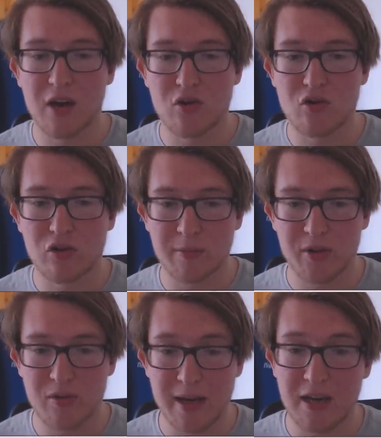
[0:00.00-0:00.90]
who some
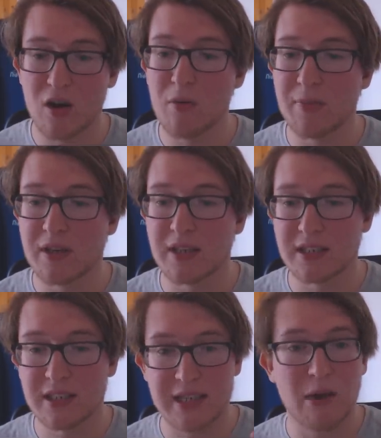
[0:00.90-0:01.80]
of you may know,
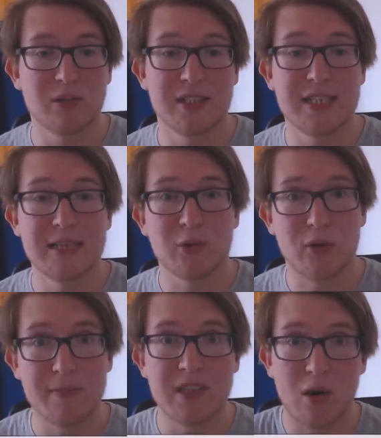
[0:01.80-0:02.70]
because that was the team
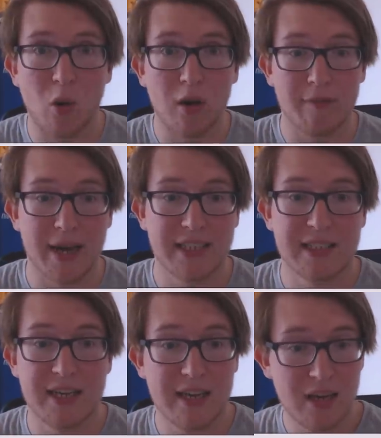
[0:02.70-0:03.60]
KRIMZ and Olaf
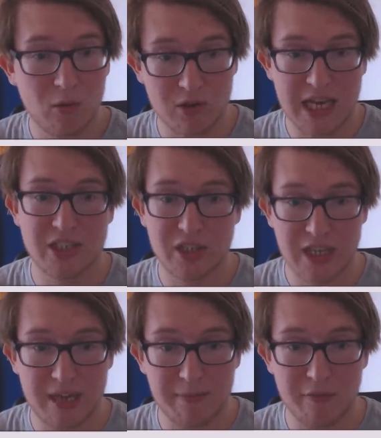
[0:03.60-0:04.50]
Meister was
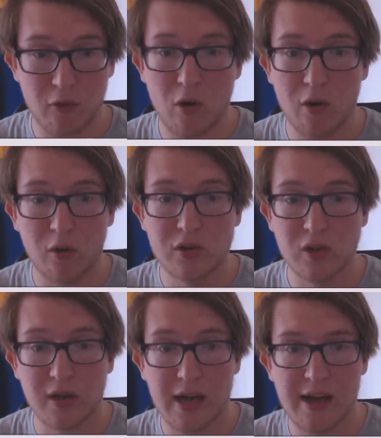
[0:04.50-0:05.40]
actually in before, and also
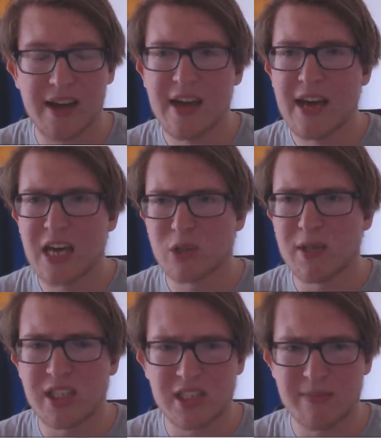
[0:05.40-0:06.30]
a
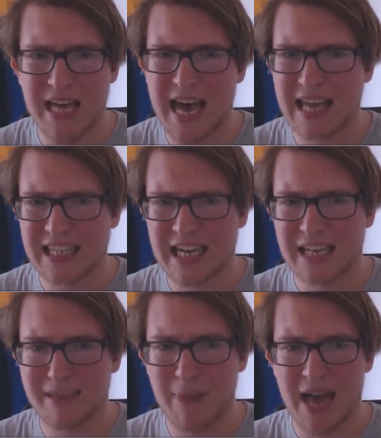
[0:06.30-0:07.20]
Swedish team that had the kind
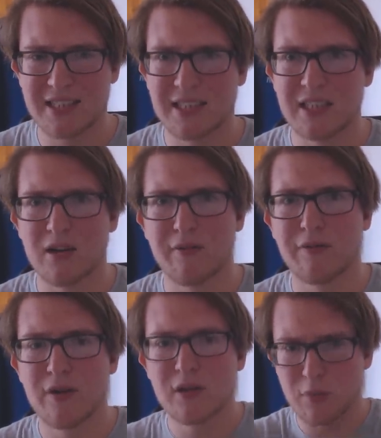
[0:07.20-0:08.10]
of capacity of
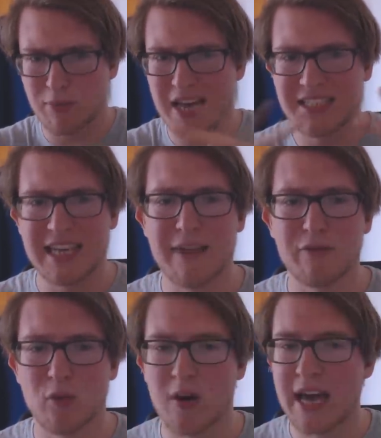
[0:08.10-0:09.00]
surprising
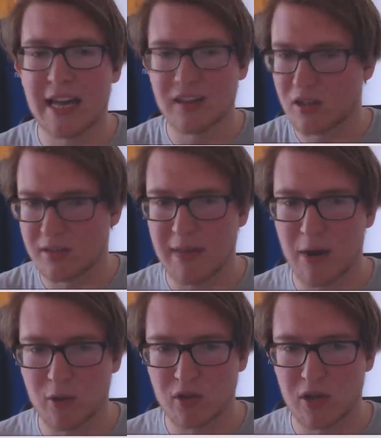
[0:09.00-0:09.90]
everyone at doesn't matter
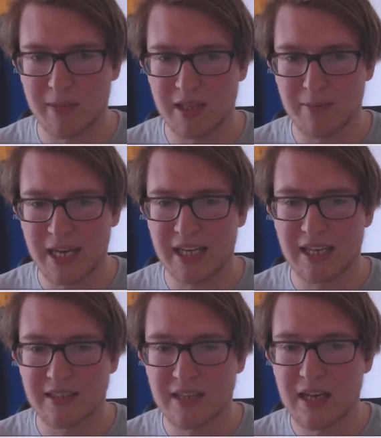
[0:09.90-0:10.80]
what tournament they played
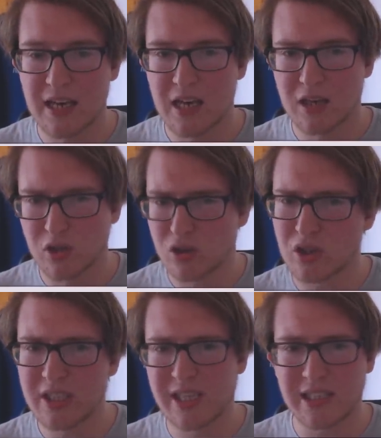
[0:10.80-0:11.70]
against.
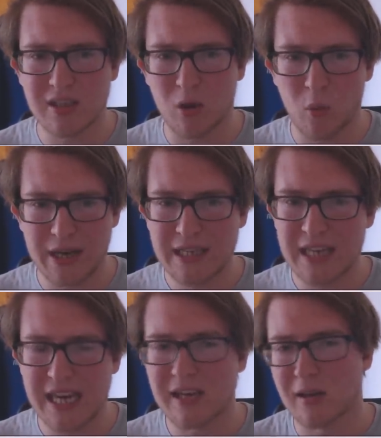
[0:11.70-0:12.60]
Usually they did not win.
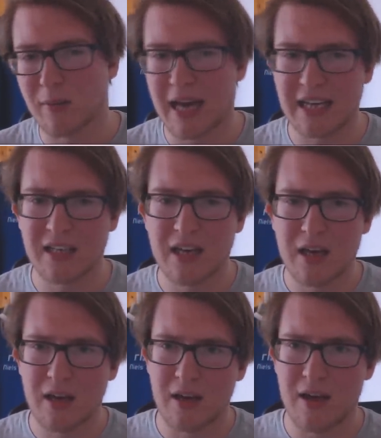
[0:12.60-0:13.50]
They ended up like
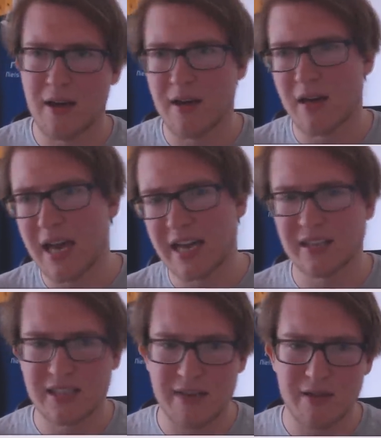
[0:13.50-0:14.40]
8th or
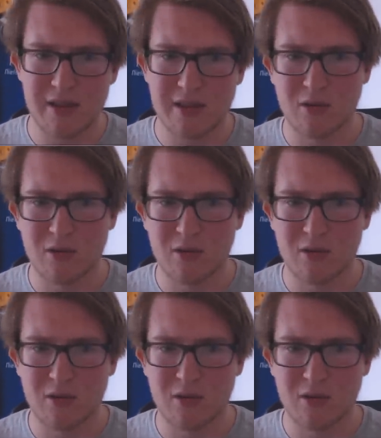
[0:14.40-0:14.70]
7th